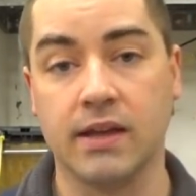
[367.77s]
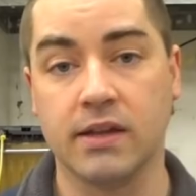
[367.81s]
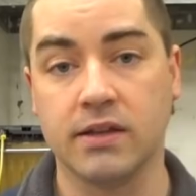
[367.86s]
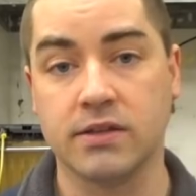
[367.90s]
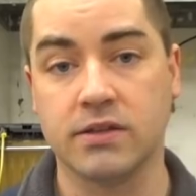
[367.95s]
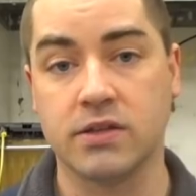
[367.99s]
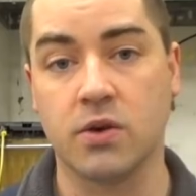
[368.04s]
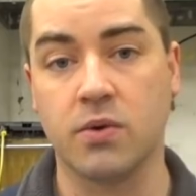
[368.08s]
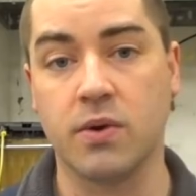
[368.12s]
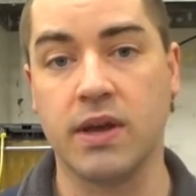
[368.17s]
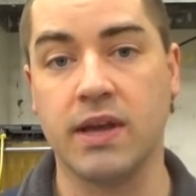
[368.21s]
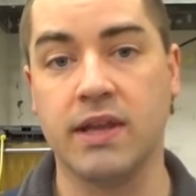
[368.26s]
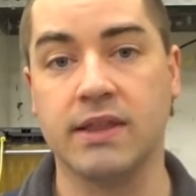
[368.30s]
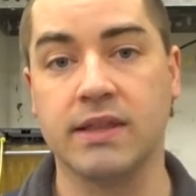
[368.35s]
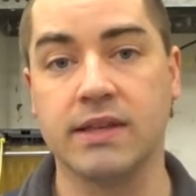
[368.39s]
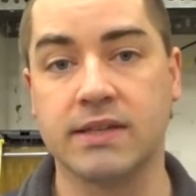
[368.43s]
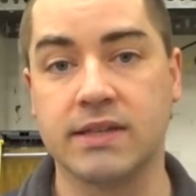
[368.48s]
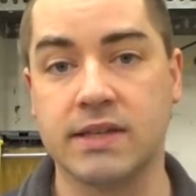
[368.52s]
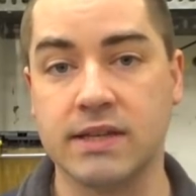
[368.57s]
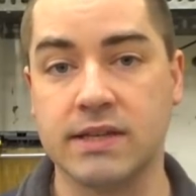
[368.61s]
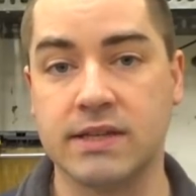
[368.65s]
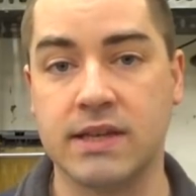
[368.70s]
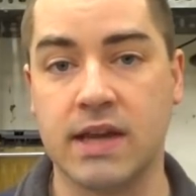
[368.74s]
So in
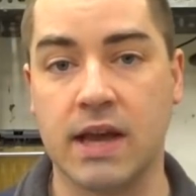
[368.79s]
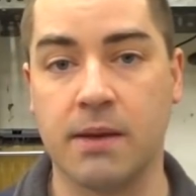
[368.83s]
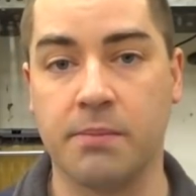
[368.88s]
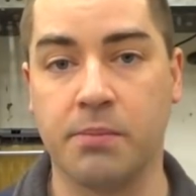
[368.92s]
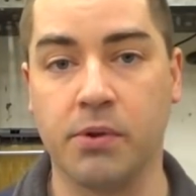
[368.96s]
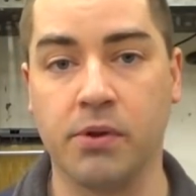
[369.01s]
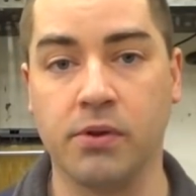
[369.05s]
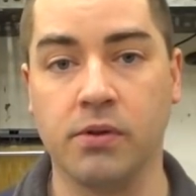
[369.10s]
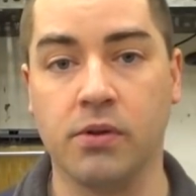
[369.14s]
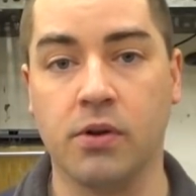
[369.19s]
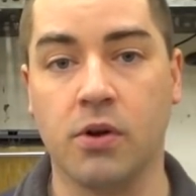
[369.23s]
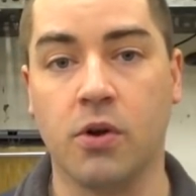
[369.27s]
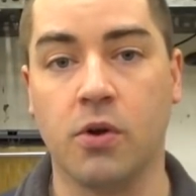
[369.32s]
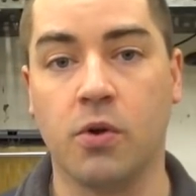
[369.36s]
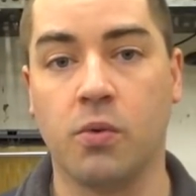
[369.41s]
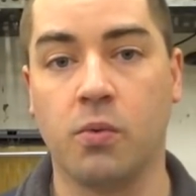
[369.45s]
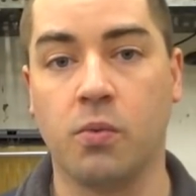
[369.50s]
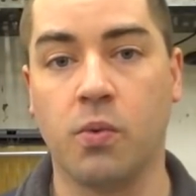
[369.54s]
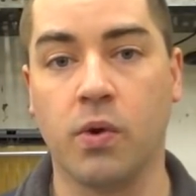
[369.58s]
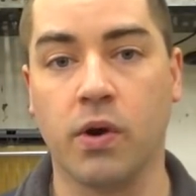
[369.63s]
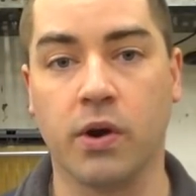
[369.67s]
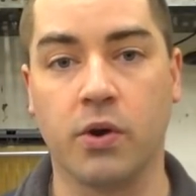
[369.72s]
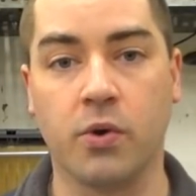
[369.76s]
this example,
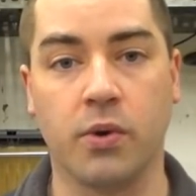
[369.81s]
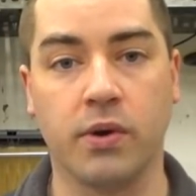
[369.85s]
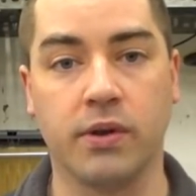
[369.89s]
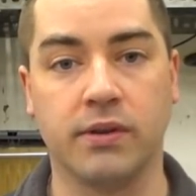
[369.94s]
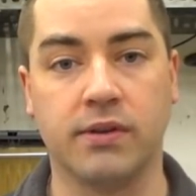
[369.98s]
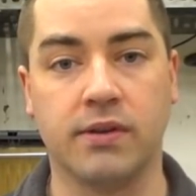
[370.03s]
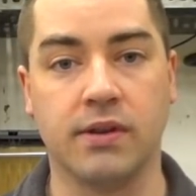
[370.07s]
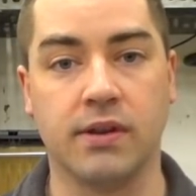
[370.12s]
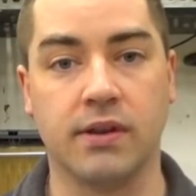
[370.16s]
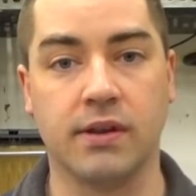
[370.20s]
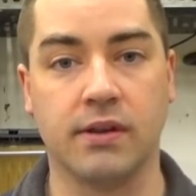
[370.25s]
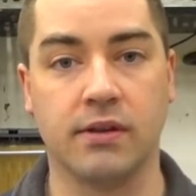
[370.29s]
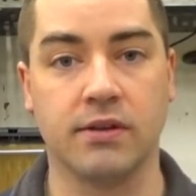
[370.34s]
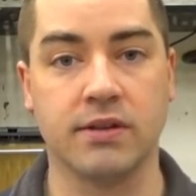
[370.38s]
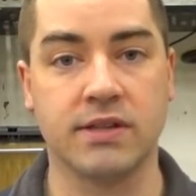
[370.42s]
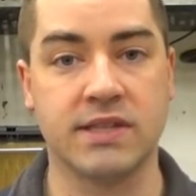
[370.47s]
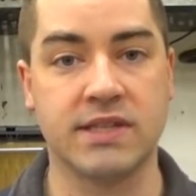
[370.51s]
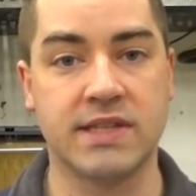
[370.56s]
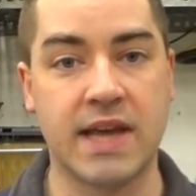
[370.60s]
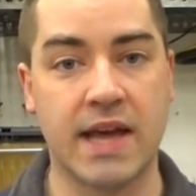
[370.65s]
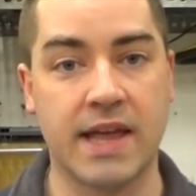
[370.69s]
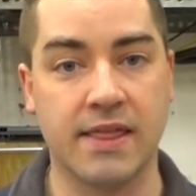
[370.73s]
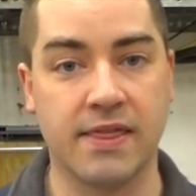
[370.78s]
we're going to
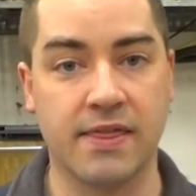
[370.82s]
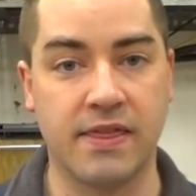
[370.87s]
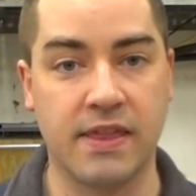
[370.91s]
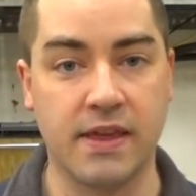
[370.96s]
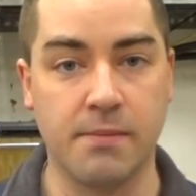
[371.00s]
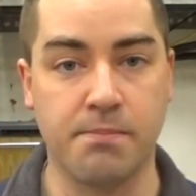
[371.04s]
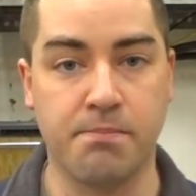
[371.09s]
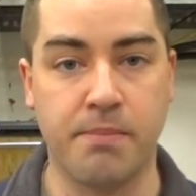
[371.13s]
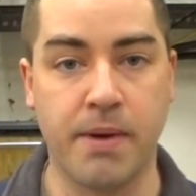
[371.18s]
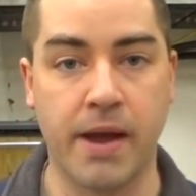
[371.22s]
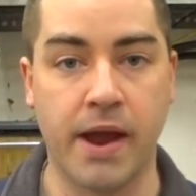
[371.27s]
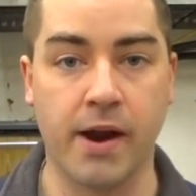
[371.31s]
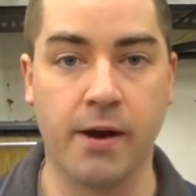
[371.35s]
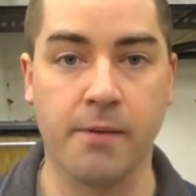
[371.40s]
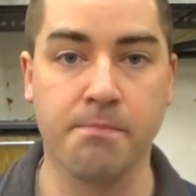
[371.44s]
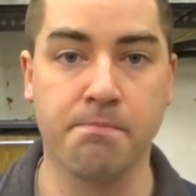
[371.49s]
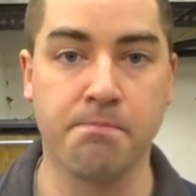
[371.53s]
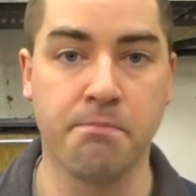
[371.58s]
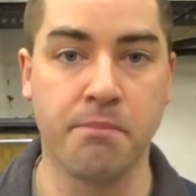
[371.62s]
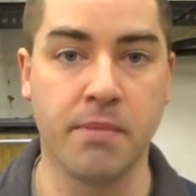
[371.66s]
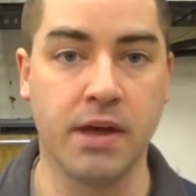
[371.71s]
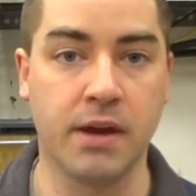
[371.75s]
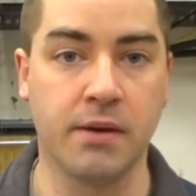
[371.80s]
set the bare
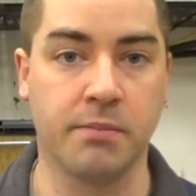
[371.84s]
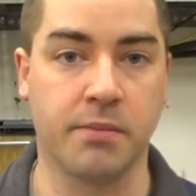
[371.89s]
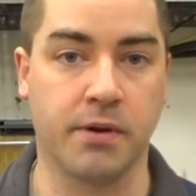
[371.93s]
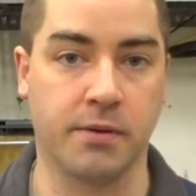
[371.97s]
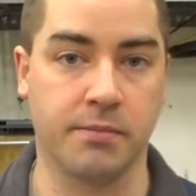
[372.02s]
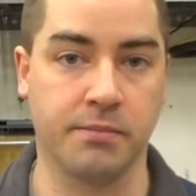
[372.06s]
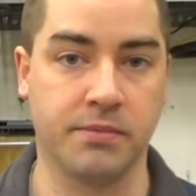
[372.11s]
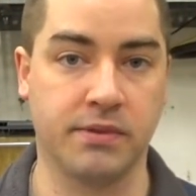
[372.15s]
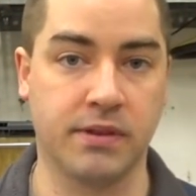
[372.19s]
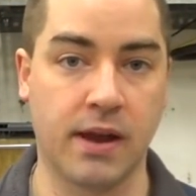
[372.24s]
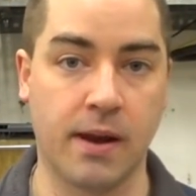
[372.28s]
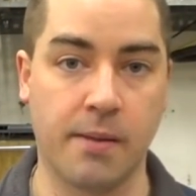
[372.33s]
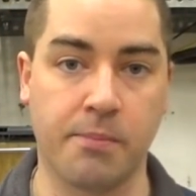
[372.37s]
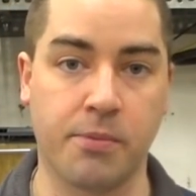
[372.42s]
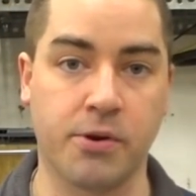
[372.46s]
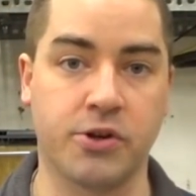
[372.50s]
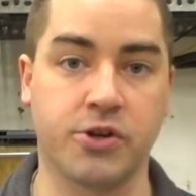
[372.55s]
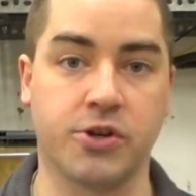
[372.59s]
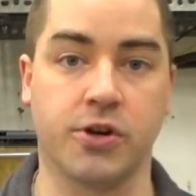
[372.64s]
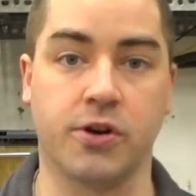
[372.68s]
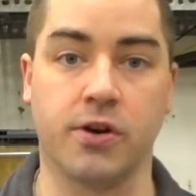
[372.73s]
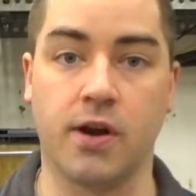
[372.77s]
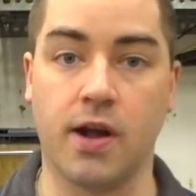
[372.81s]
minimum
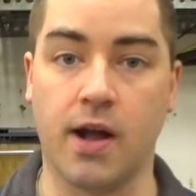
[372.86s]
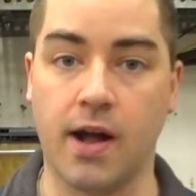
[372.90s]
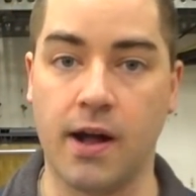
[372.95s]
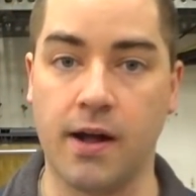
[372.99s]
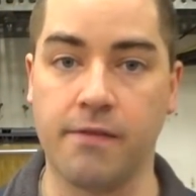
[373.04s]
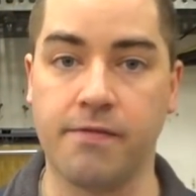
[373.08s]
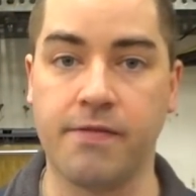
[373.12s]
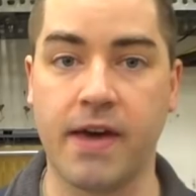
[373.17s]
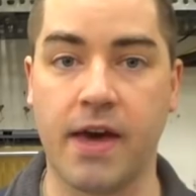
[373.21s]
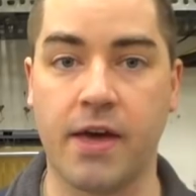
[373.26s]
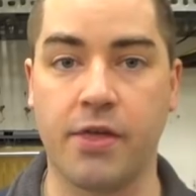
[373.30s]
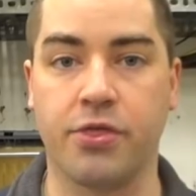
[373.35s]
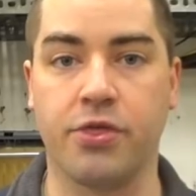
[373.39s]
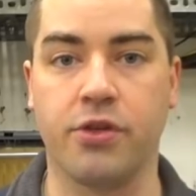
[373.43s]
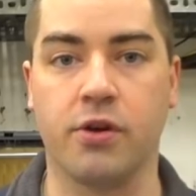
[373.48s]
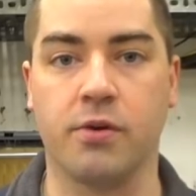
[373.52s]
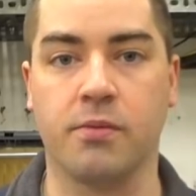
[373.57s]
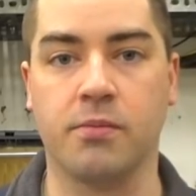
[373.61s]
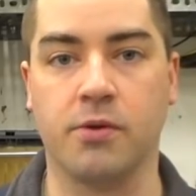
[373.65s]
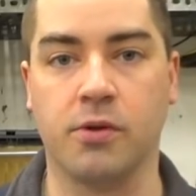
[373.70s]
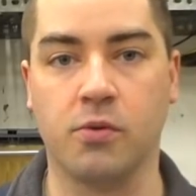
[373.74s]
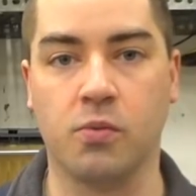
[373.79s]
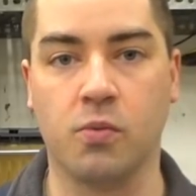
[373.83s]
temperature of that
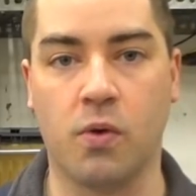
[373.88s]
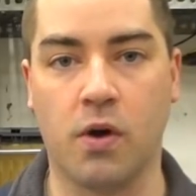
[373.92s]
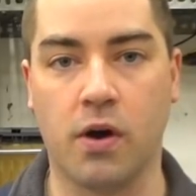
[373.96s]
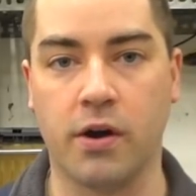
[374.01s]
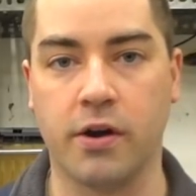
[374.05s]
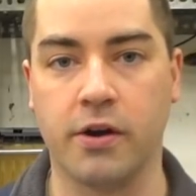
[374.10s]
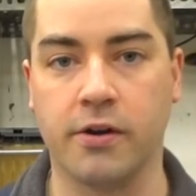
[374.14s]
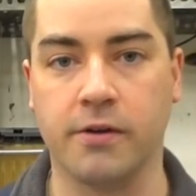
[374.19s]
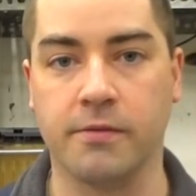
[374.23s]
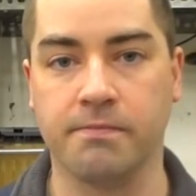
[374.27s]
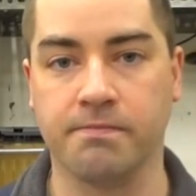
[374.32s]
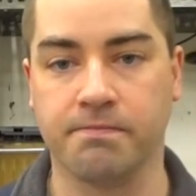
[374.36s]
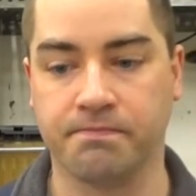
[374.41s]
thermal water